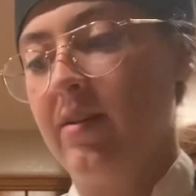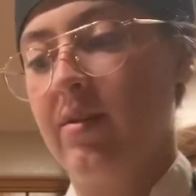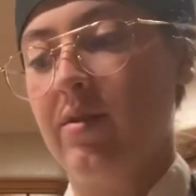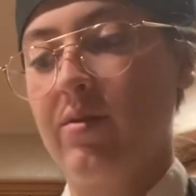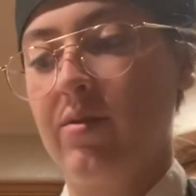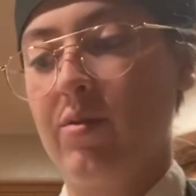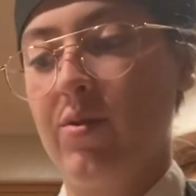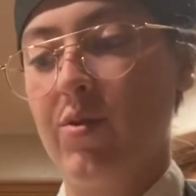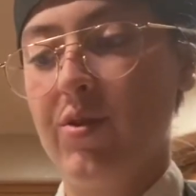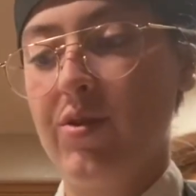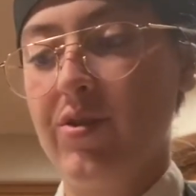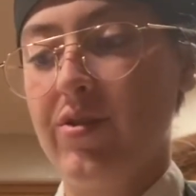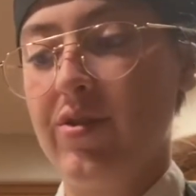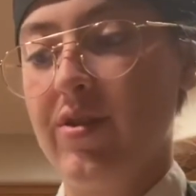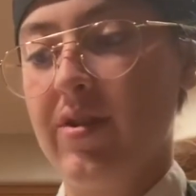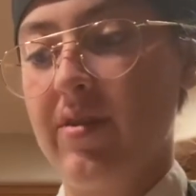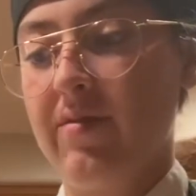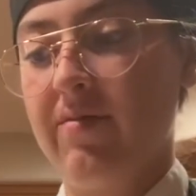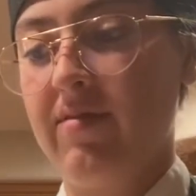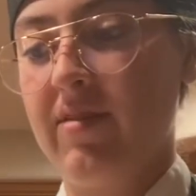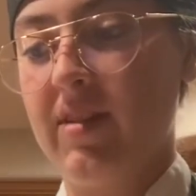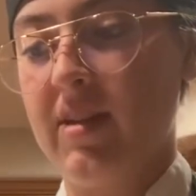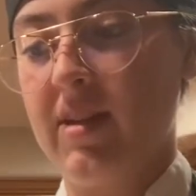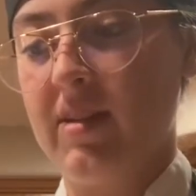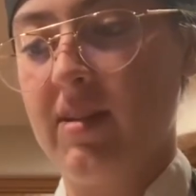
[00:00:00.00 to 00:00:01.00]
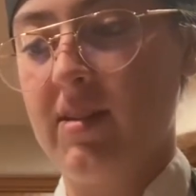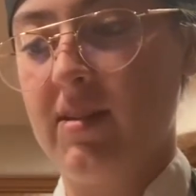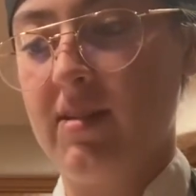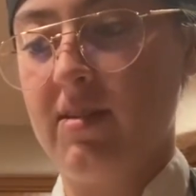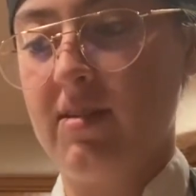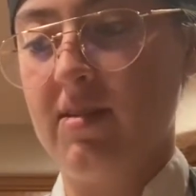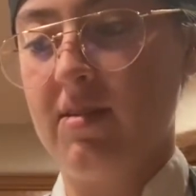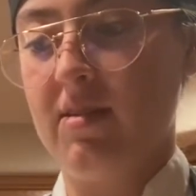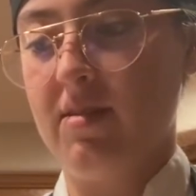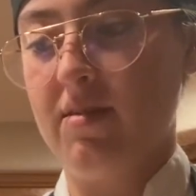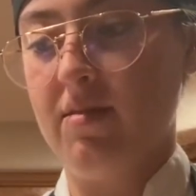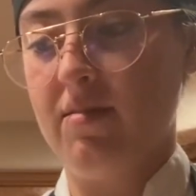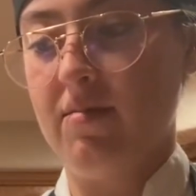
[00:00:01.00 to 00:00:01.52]
a quarter of
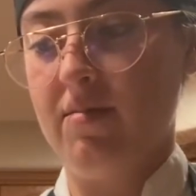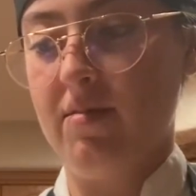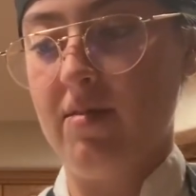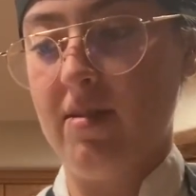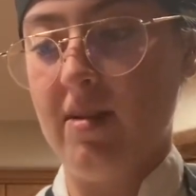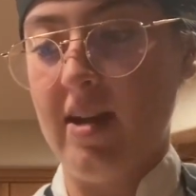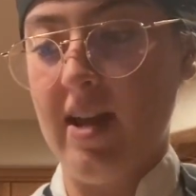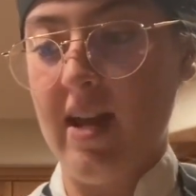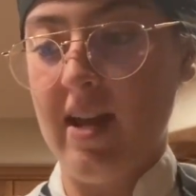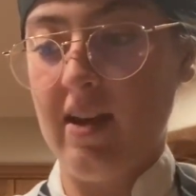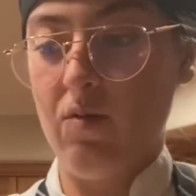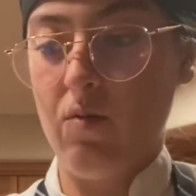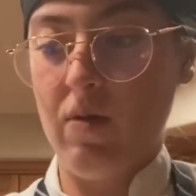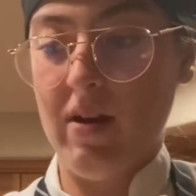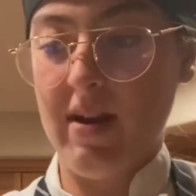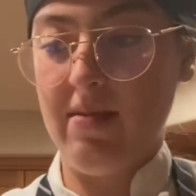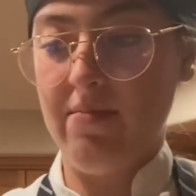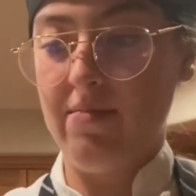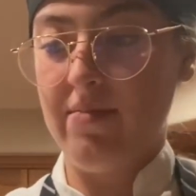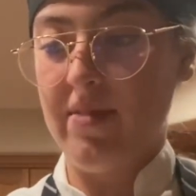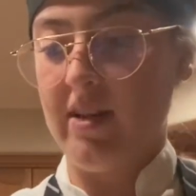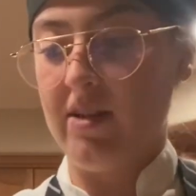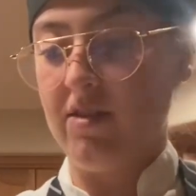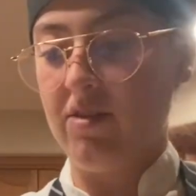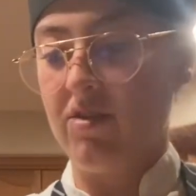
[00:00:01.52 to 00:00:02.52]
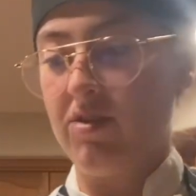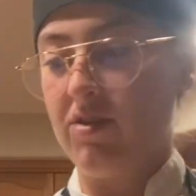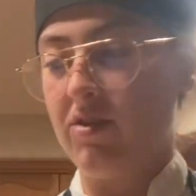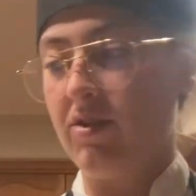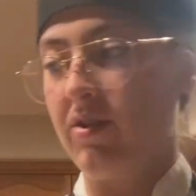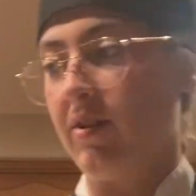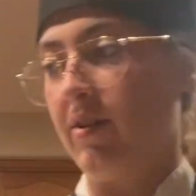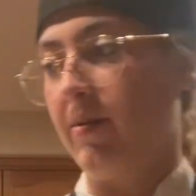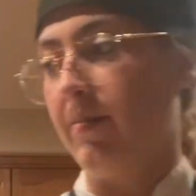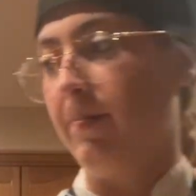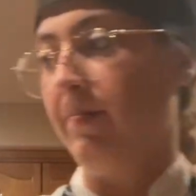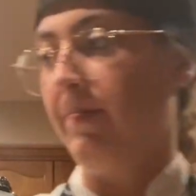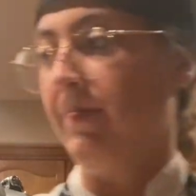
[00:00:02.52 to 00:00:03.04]
this egg white mixture